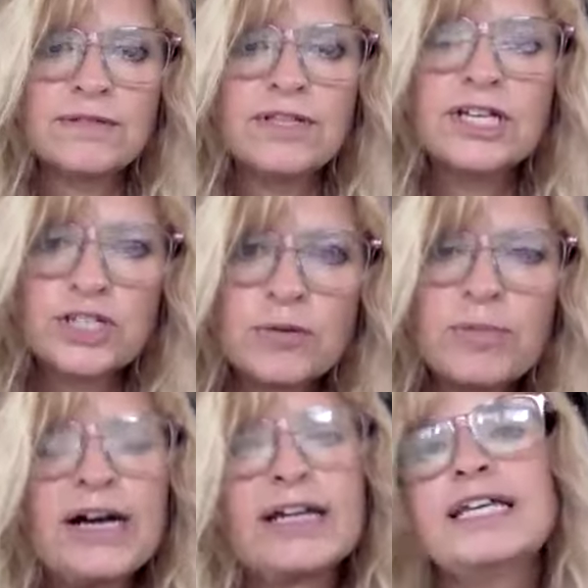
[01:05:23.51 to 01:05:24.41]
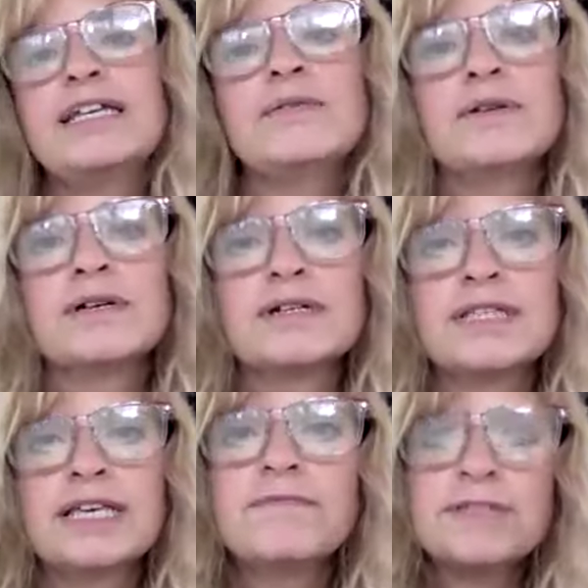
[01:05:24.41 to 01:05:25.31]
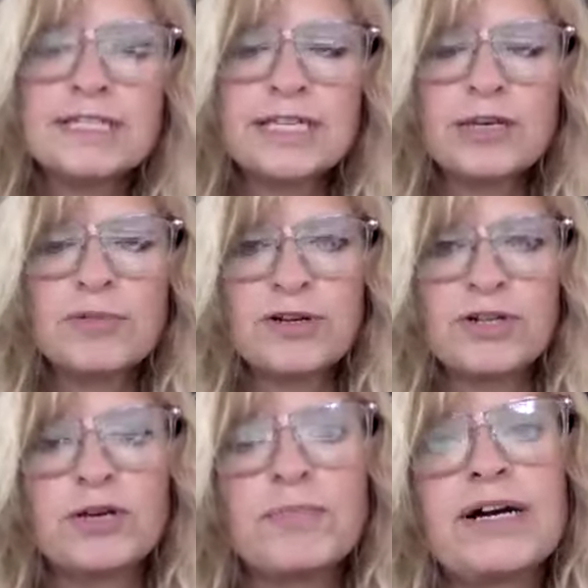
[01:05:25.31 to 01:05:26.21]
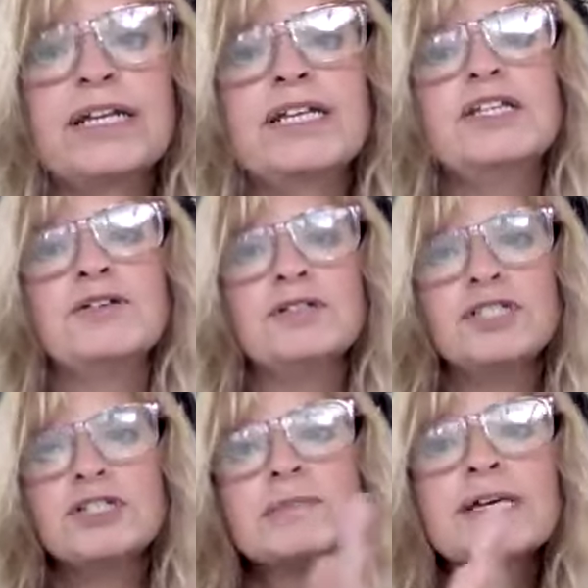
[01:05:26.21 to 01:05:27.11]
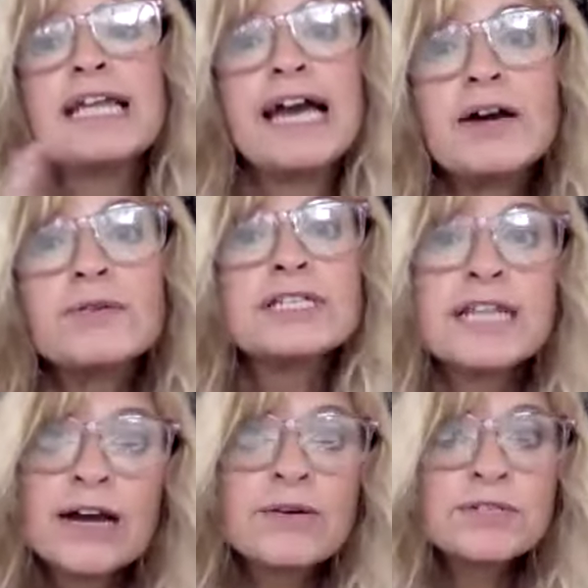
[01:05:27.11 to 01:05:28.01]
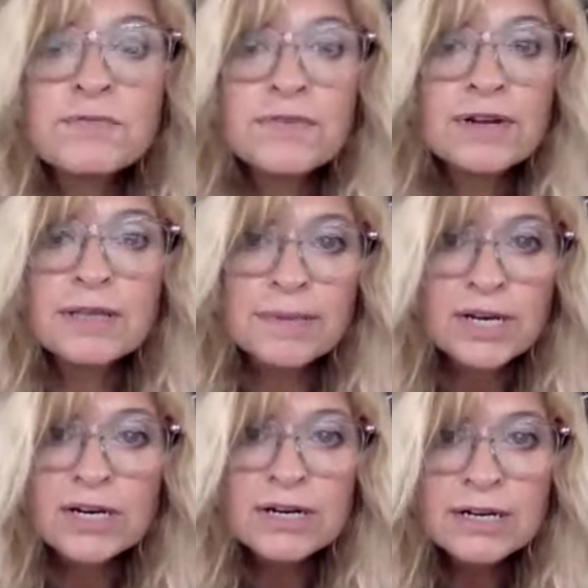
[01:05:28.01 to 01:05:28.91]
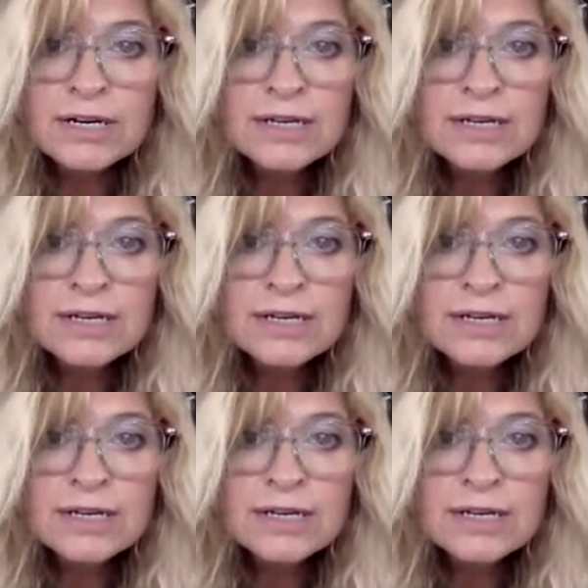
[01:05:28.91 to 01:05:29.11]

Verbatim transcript: look at your body or the emphasis that you put on your body you know do you spend hours and hours in front of the mirror